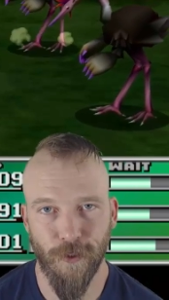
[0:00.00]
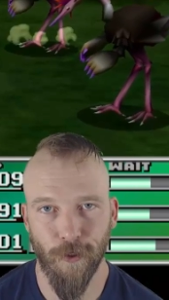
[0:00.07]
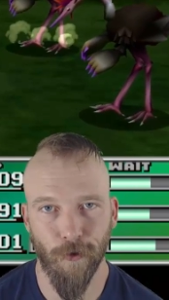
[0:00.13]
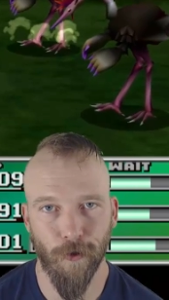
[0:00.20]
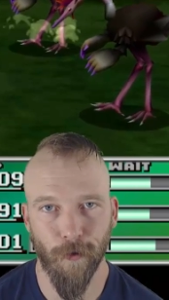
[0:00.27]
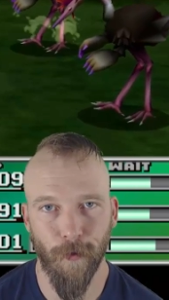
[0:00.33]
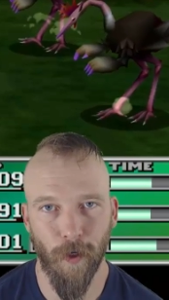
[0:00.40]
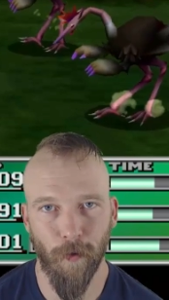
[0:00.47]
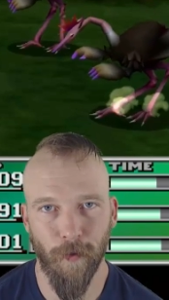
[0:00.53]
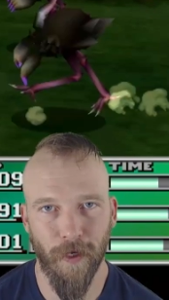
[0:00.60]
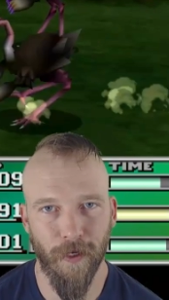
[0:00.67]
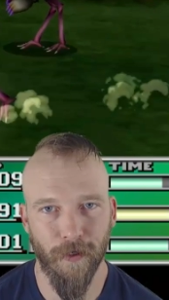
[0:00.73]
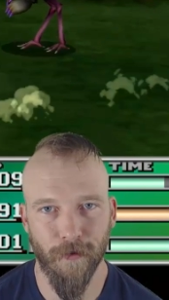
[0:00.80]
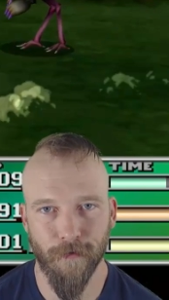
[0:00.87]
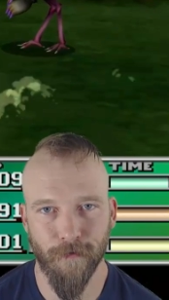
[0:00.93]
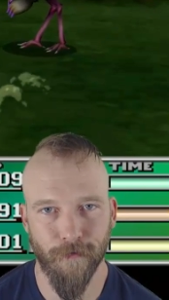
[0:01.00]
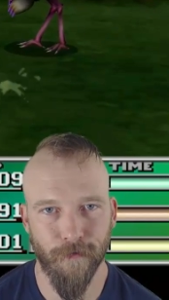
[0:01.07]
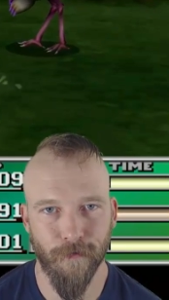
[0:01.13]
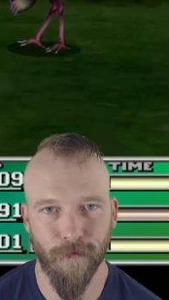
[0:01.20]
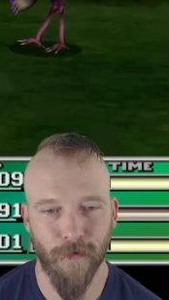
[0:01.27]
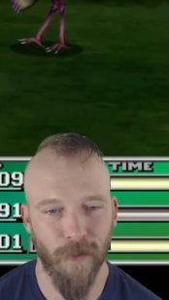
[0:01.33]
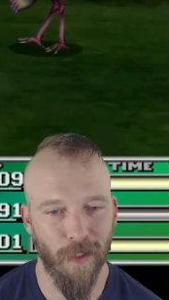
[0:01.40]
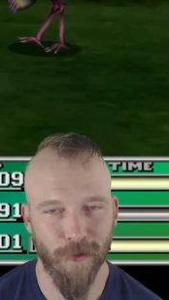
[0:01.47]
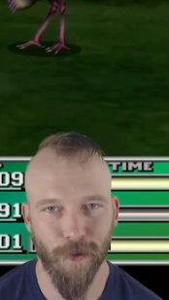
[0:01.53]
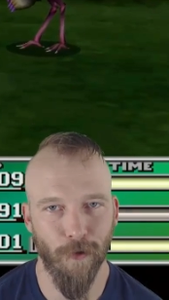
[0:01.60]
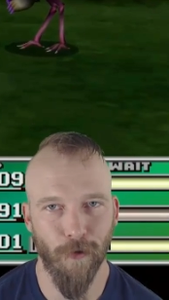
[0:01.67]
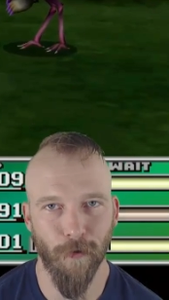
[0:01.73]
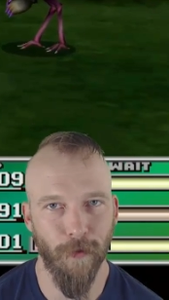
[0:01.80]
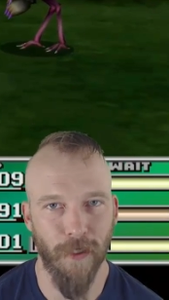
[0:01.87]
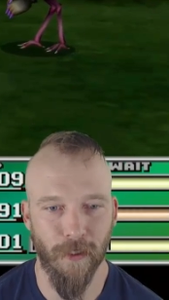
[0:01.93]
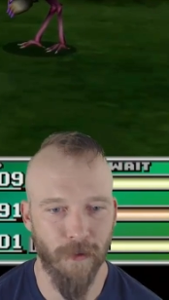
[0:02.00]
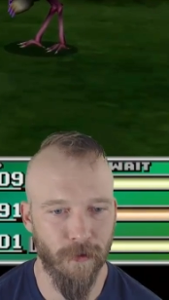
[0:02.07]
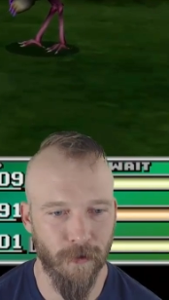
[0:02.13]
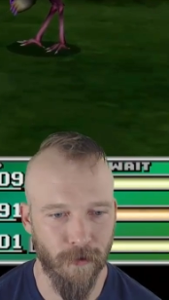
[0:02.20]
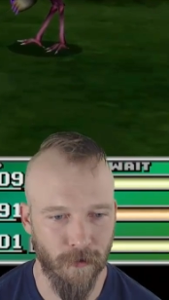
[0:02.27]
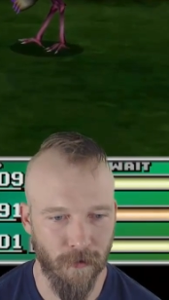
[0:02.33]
Chocobo Man. Choco bitch.